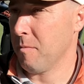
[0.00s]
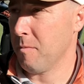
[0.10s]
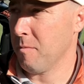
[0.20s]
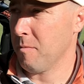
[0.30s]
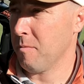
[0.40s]

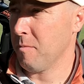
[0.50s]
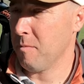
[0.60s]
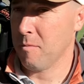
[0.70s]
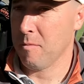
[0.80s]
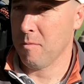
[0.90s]

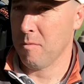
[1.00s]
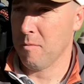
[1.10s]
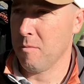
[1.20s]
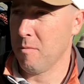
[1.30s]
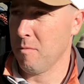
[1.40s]

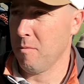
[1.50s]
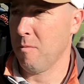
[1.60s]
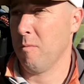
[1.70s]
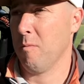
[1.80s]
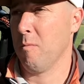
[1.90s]

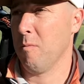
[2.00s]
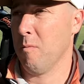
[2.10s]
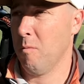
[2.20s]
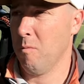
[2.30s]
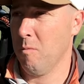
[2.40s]

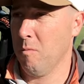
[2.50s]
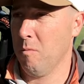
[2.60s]
(not speaking)